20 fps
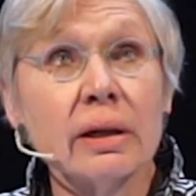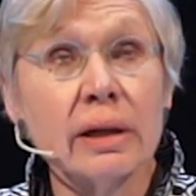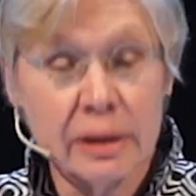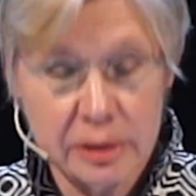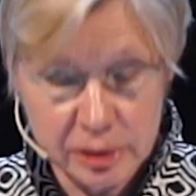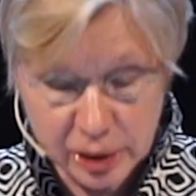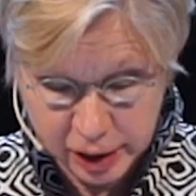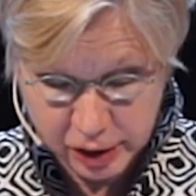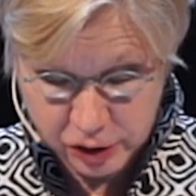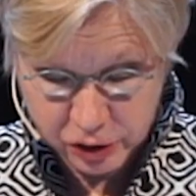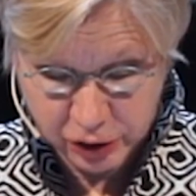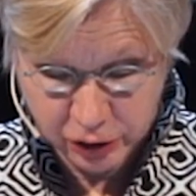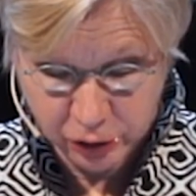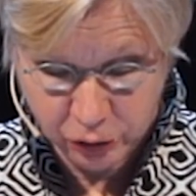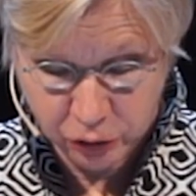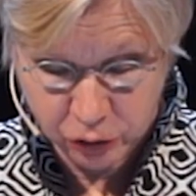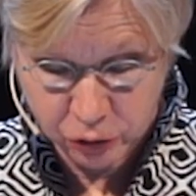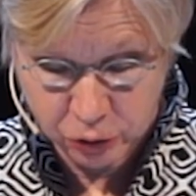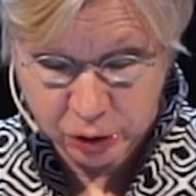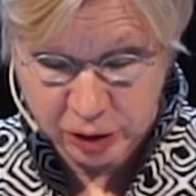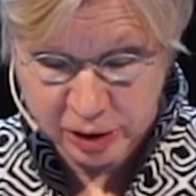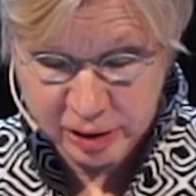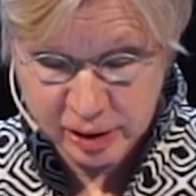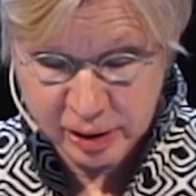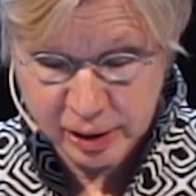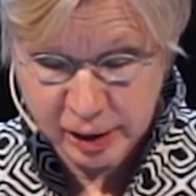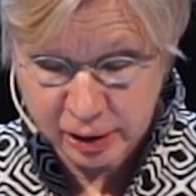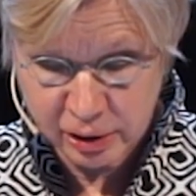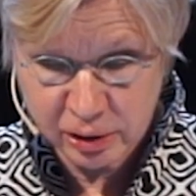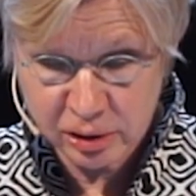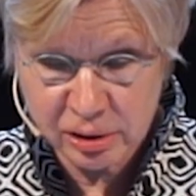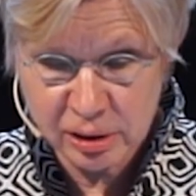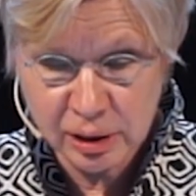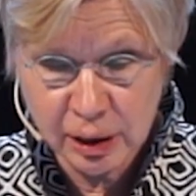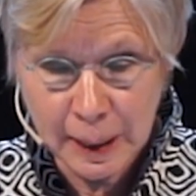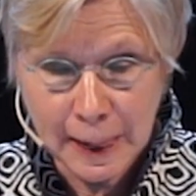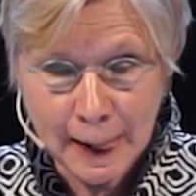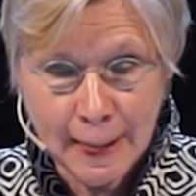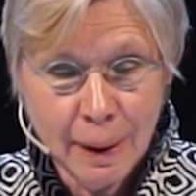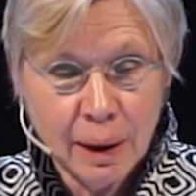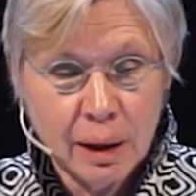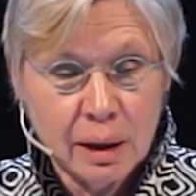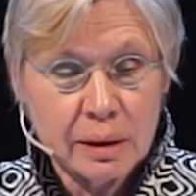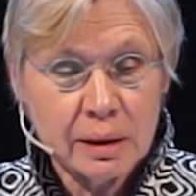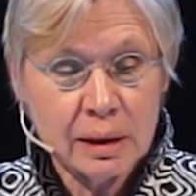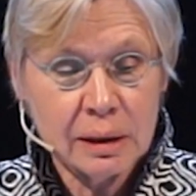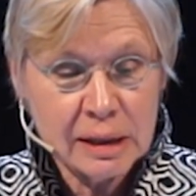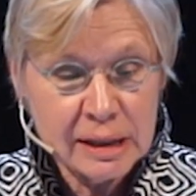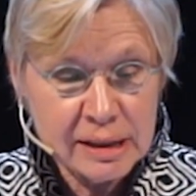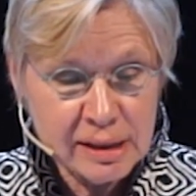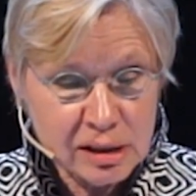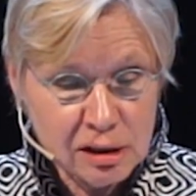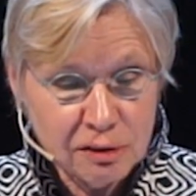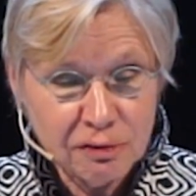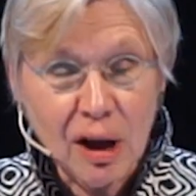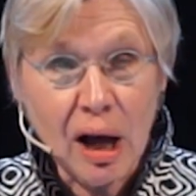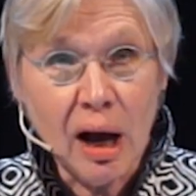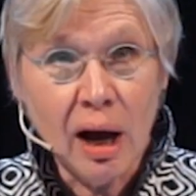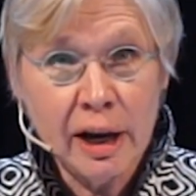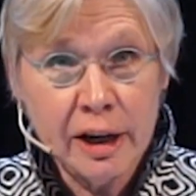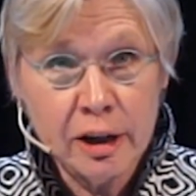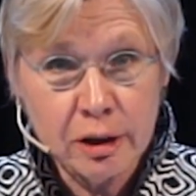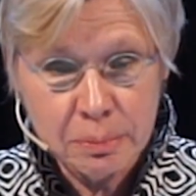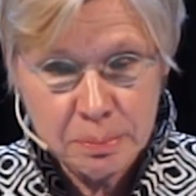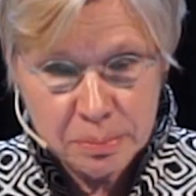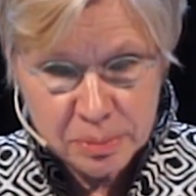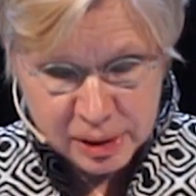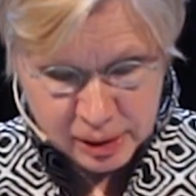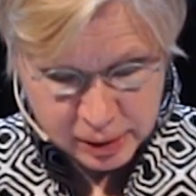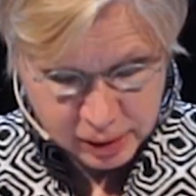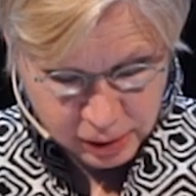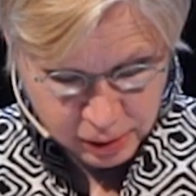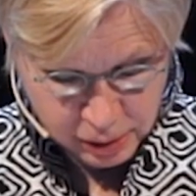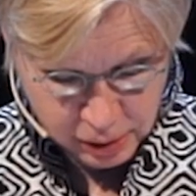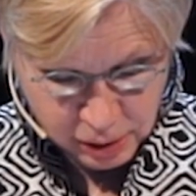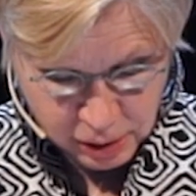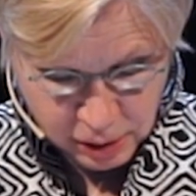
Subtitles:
in 1936, the list of items